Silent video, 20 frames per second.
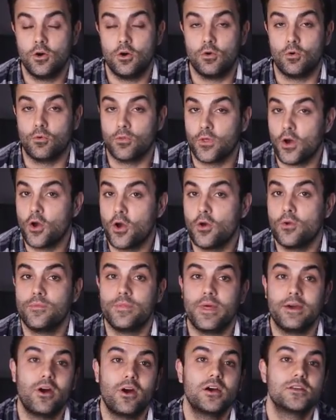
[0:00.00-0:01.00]
Although
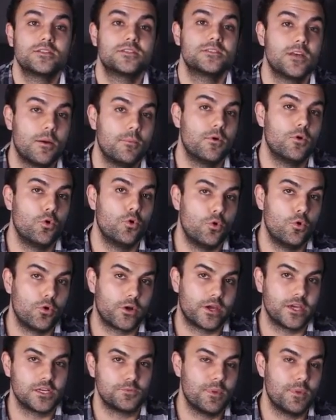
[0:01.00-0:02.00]
there are some
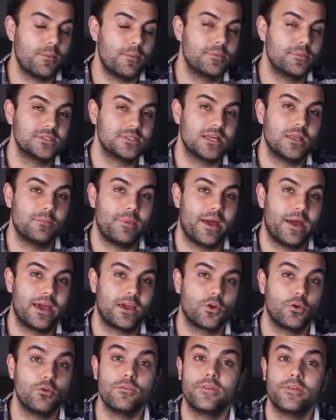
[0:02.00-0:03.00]
hawkish members at the
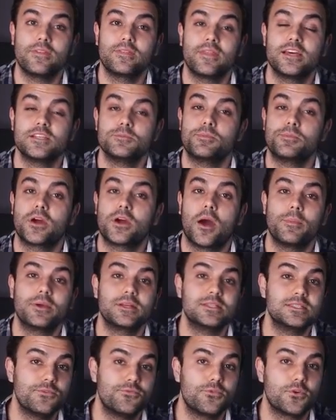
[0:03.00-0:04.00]
bank who think that it's becoming
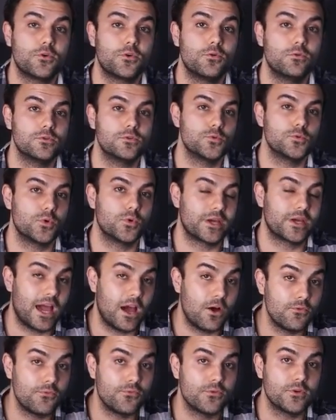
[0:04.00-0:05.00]
difficult to
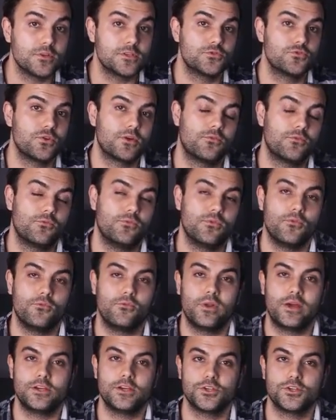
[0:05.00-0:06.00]
account for the strength of
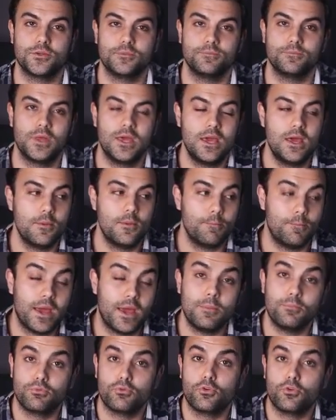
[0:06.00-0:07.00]
inflation.
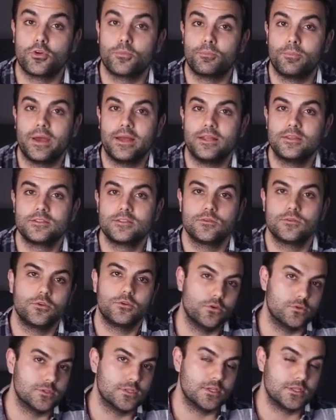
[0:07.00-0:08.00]
Ben Broadbent,
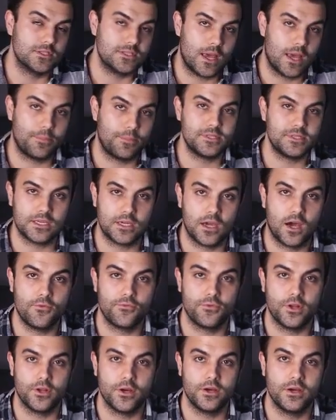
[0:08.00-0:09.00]
who's the deputy
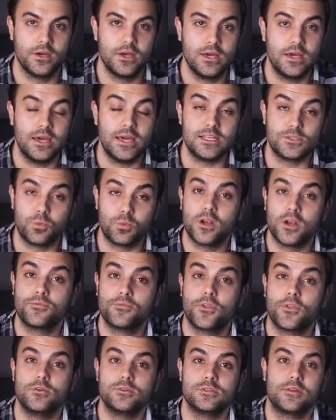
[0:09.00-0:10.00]
governor, is one of
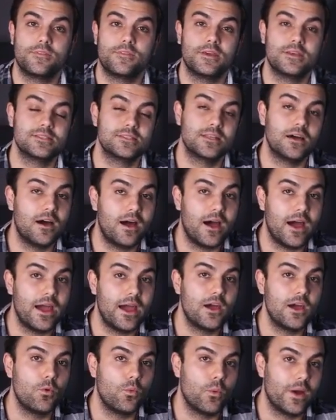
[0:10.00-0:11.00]
those that thinks that
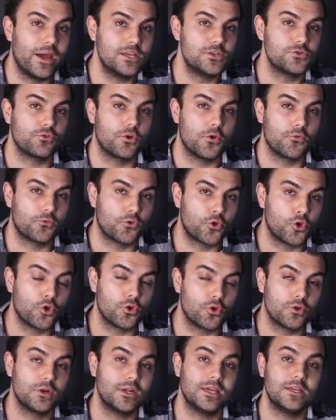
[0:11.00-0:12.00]
higher wage growth
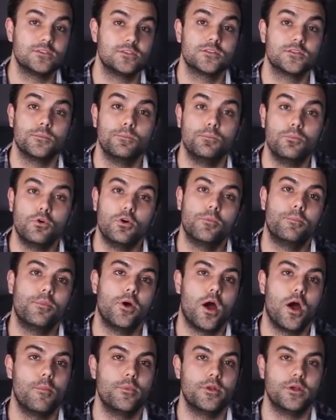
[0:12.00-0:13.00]
could lead to more
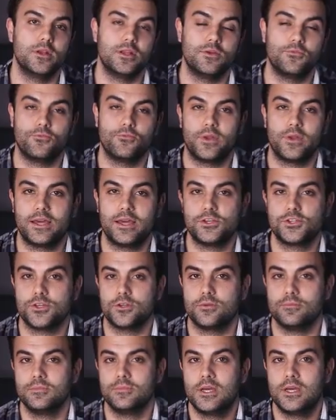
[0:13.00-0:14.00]
permanent
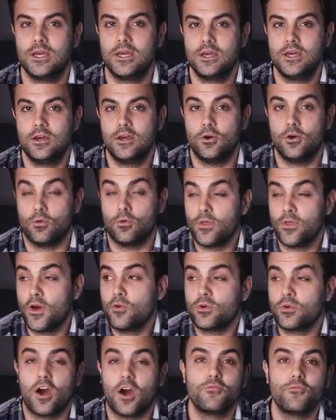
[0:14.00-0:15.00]
inflation. Although
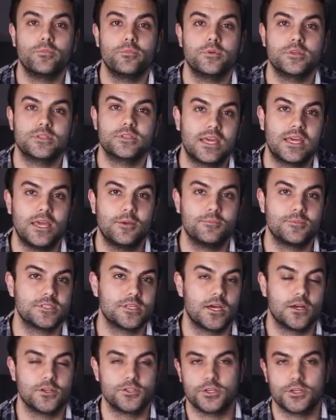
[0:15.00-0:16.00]
government schemes
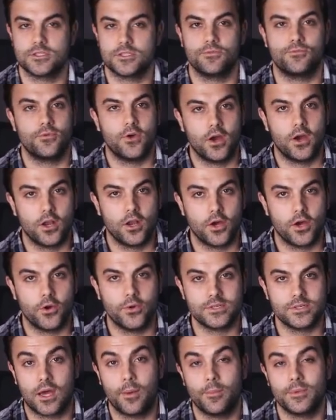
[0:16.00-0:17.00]
such as the furlough
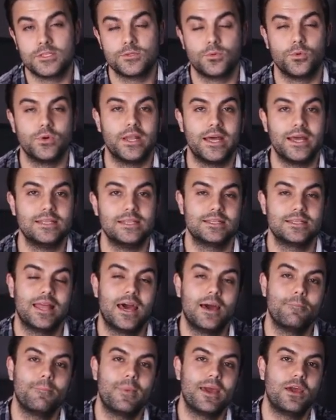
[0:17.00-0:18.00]
is coming to an end, and
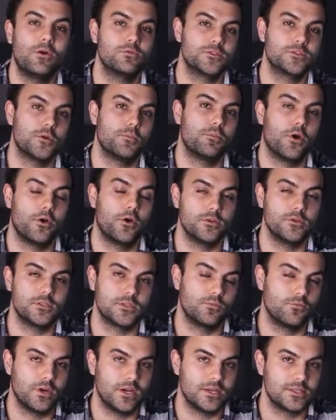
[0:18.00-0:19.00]
that may also pose
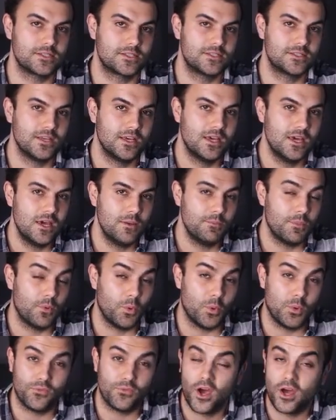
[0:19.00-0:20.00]
some risks. But
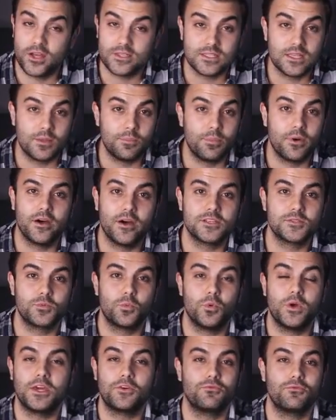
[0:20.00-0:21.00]
we've heard in the past
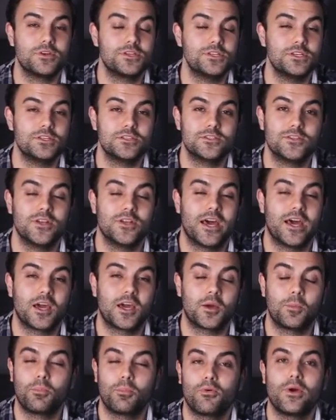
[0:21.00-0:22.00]
week Rishi Sunak
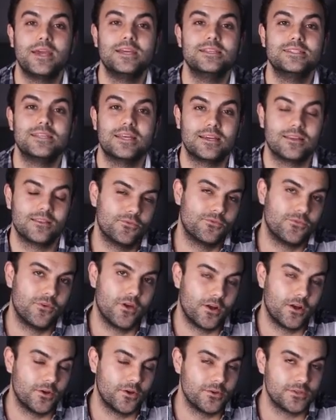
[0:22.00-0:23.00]
praising the
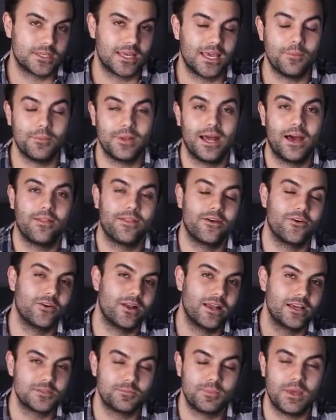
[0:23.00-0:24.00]
furlough scheme and how there
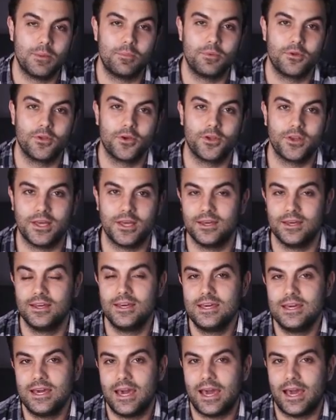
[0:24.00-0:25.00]
are less people on it.
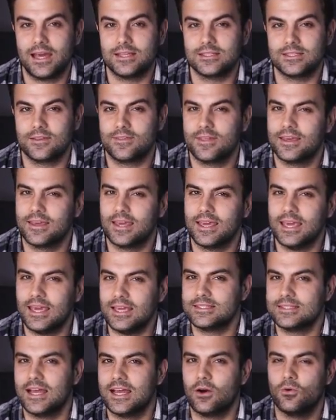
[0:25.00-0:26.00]
And I think
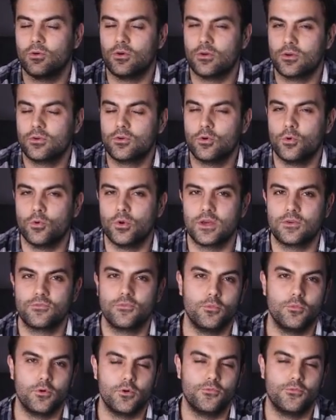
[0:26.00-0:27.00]
he's now calling for
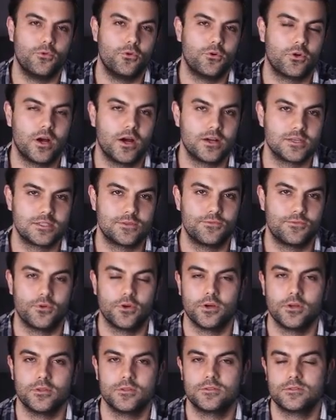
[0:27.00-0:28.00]
more forecasts
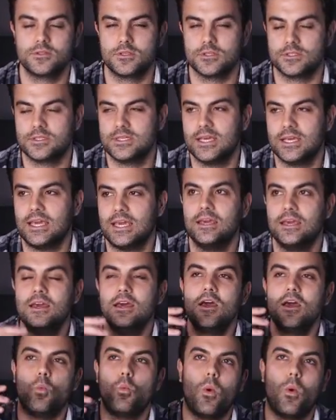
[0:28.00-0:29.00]
to see
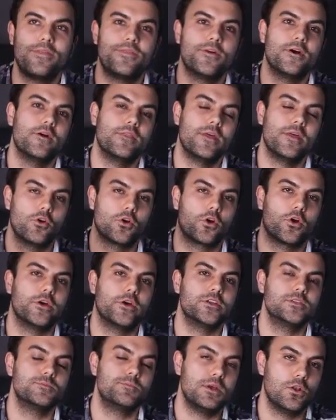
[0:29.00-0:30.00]
whether there are
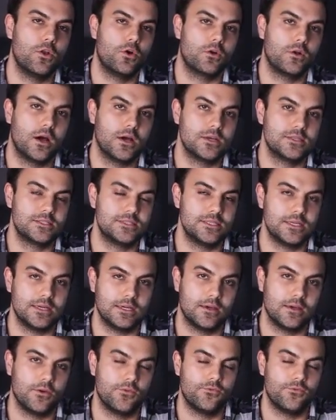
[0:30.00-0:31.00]
going to be
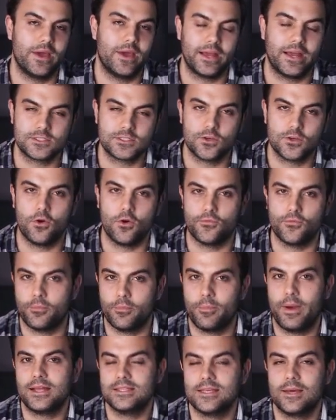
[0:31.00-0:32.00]
long-lasting effects of the
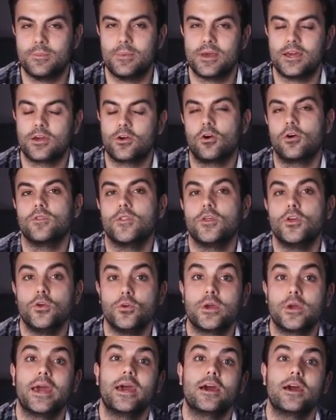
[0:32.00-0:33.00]
pandemic on
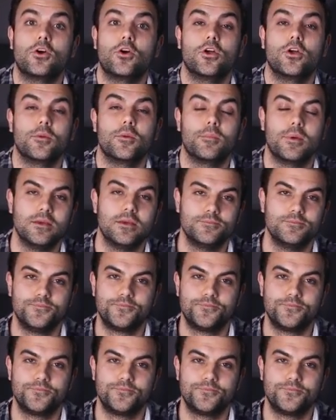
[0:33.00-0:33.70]
the UK economy.